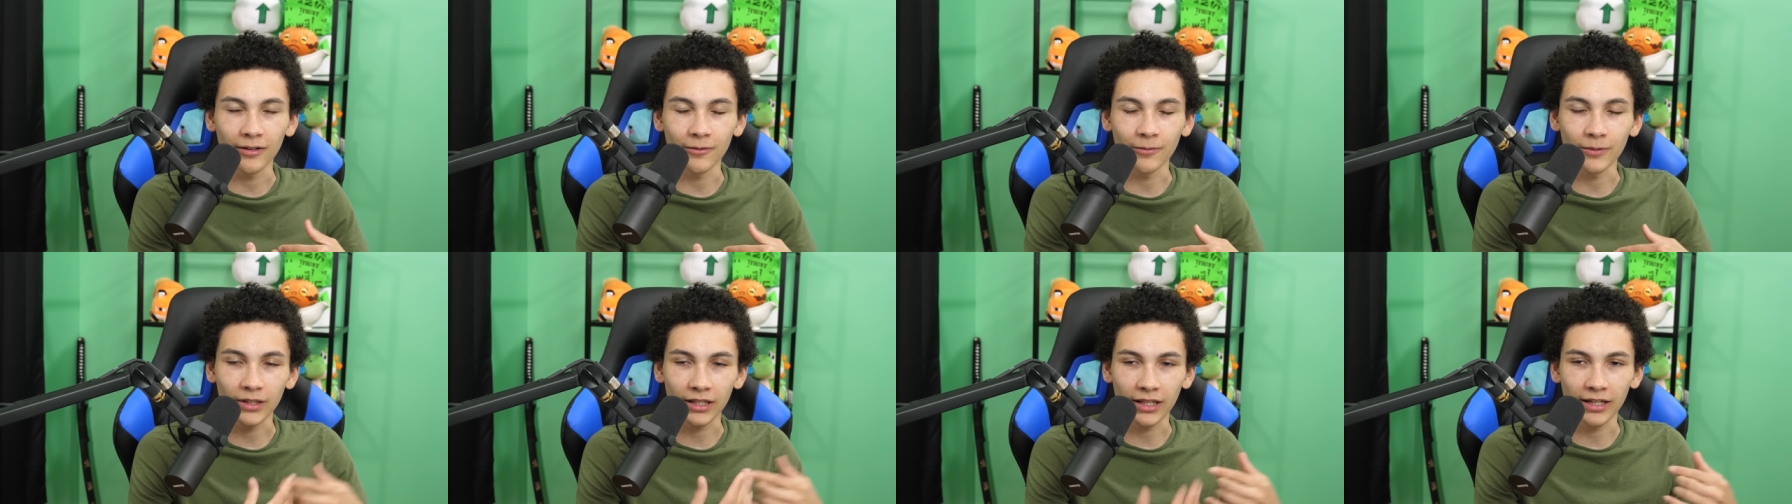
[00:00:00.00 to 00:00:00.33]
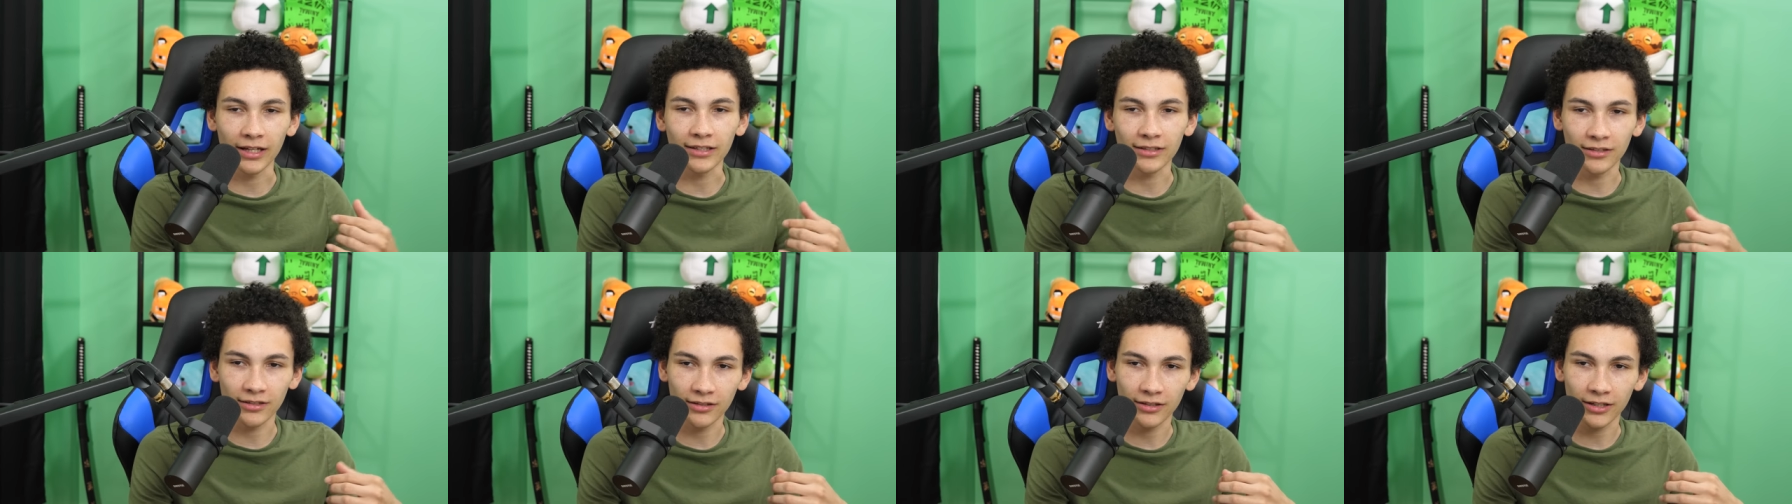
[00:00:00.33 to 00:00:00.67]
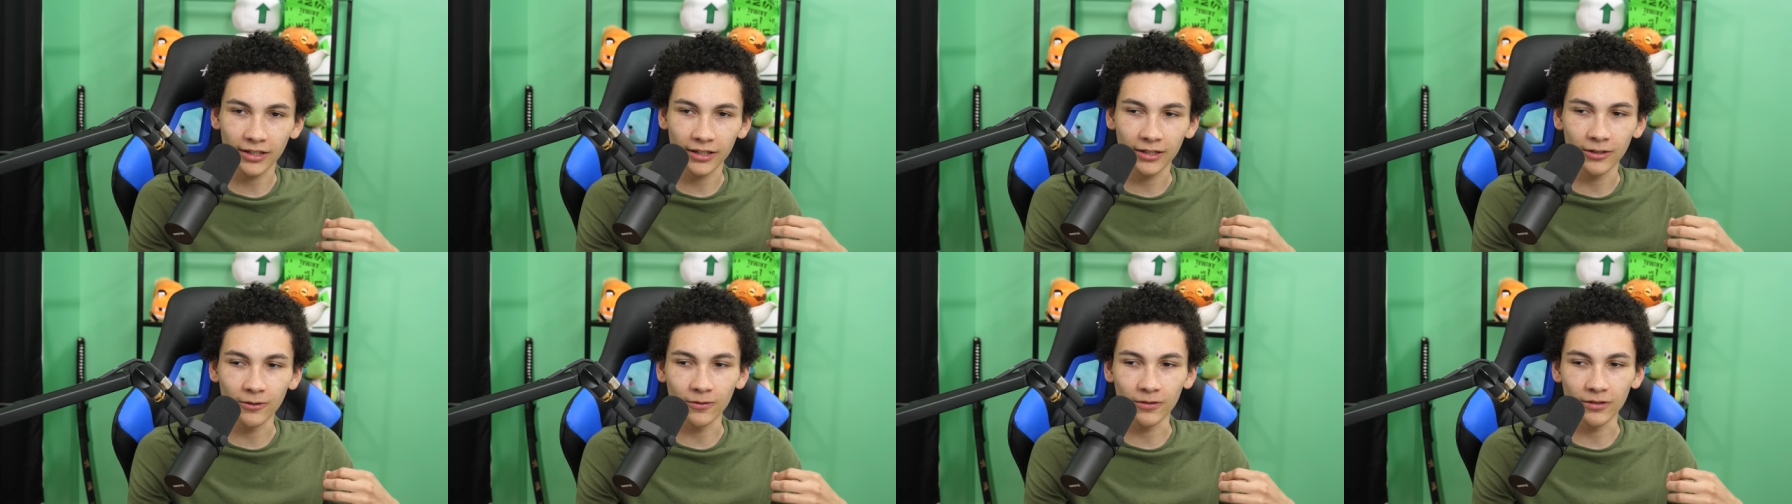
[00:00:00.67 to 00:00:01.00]
with cases
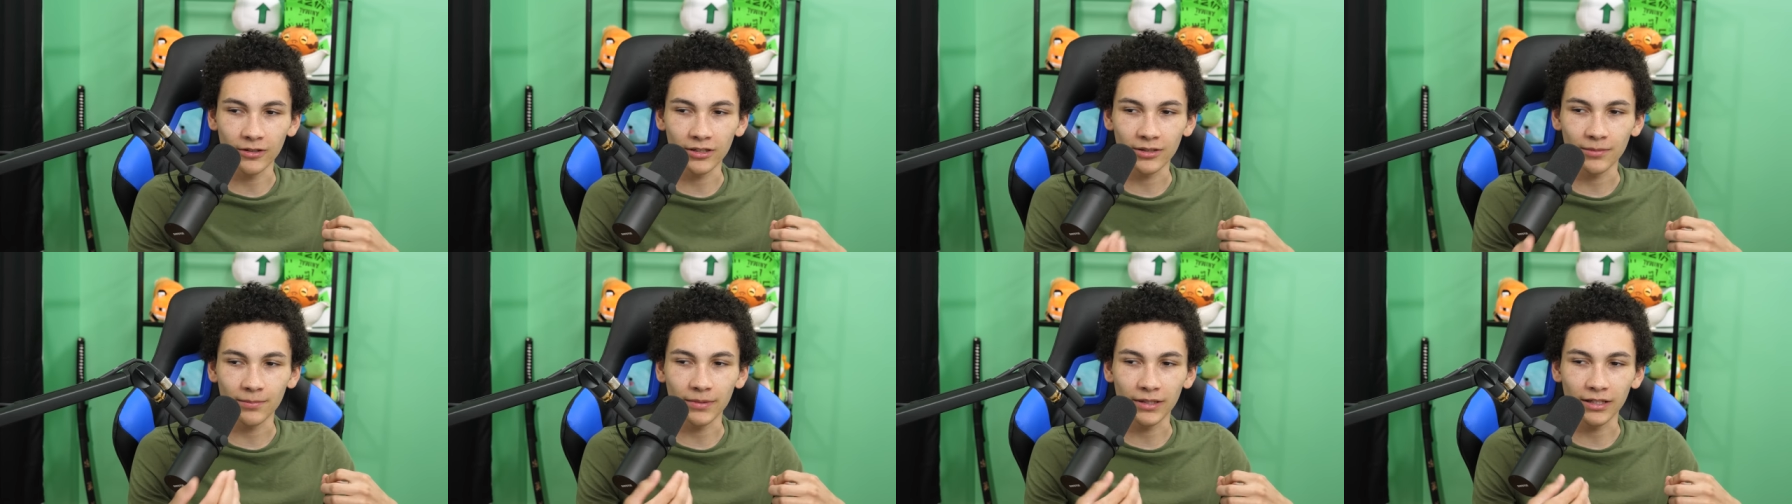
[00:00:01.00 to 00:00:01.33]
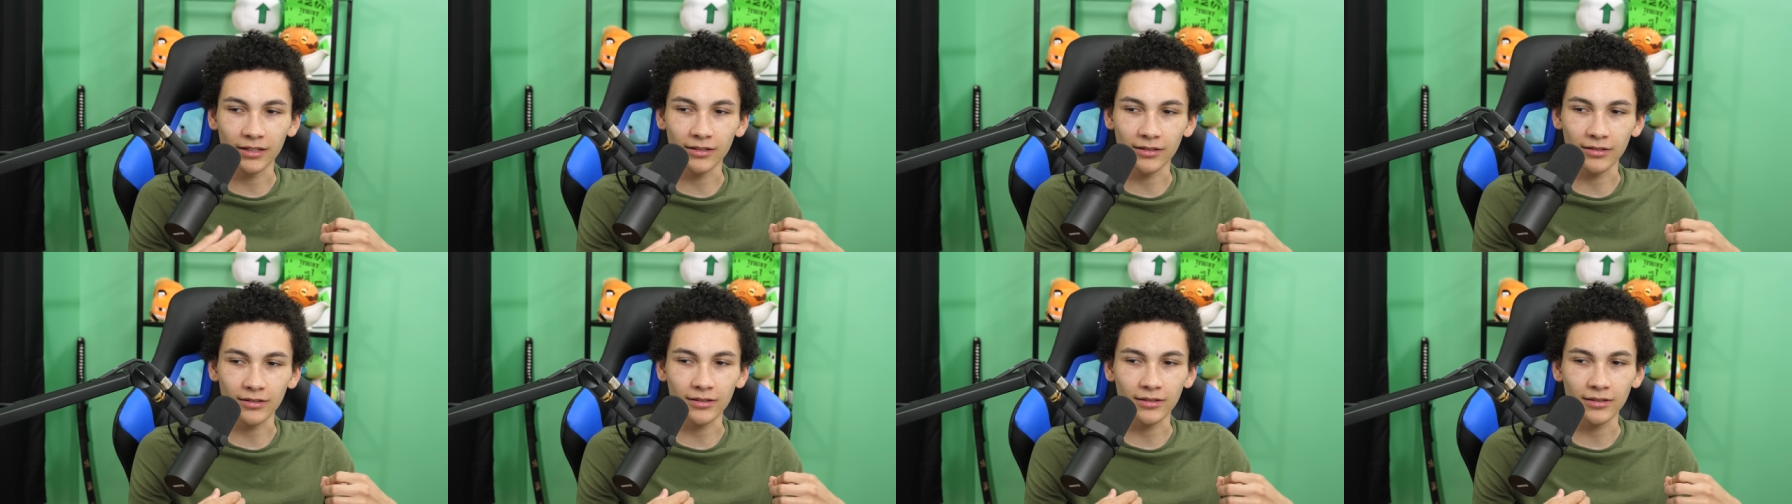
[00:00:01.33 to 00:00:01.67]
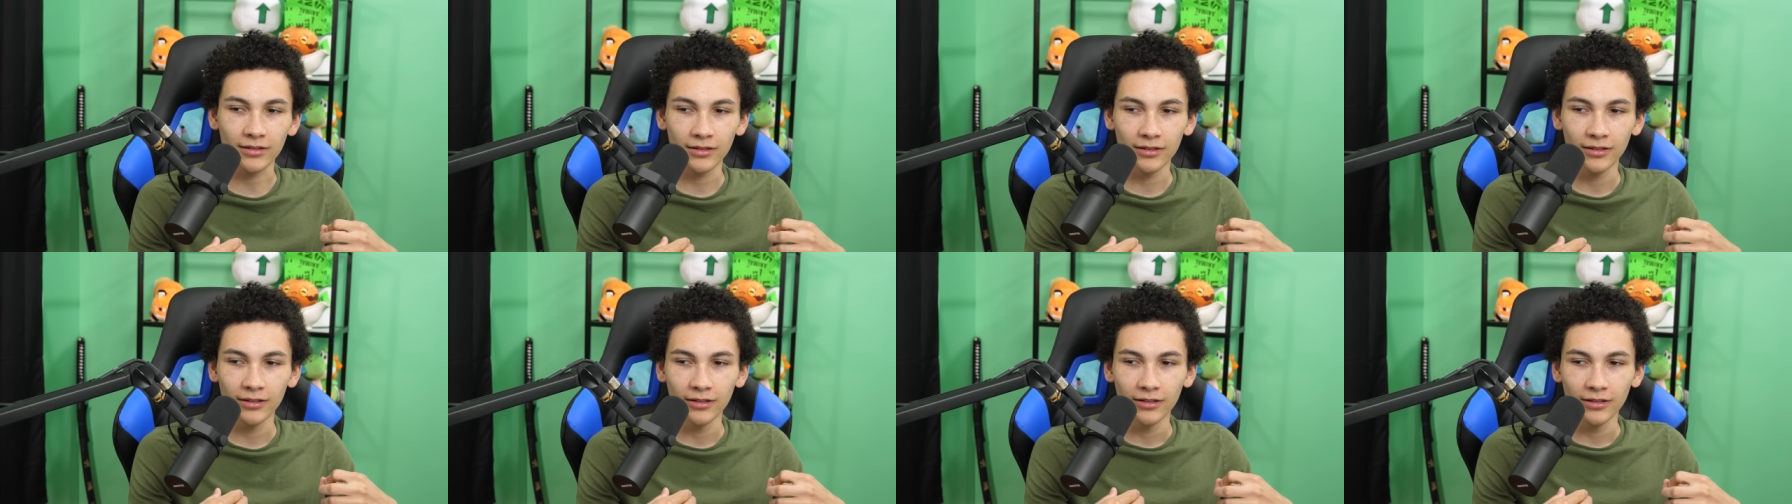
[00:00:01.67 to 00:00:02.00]
like yours,
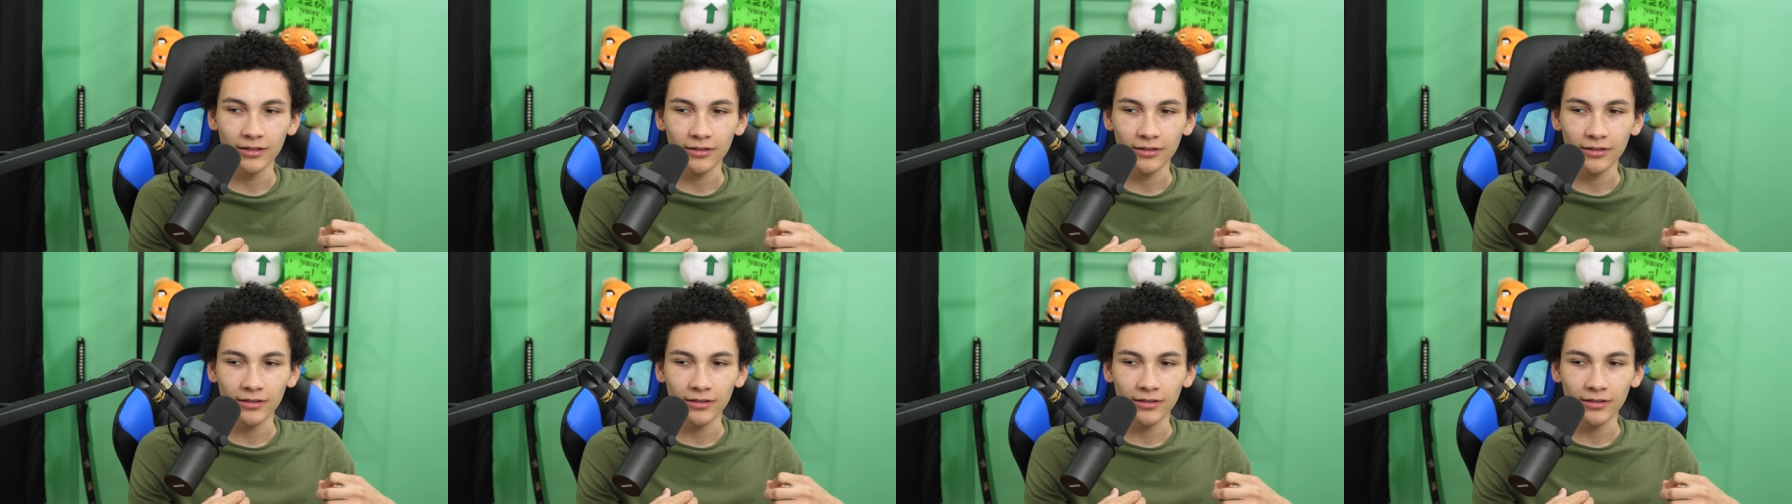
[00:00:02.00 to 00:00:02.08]
because